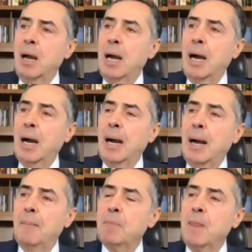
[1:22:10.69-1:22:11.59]

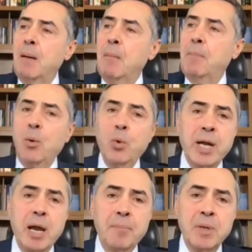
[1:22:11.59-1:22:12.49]
But what
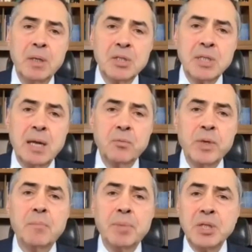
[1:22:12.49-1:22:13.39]
happened is that
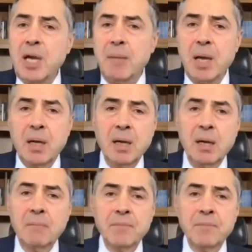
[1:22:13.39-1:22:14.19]
with the pandemic,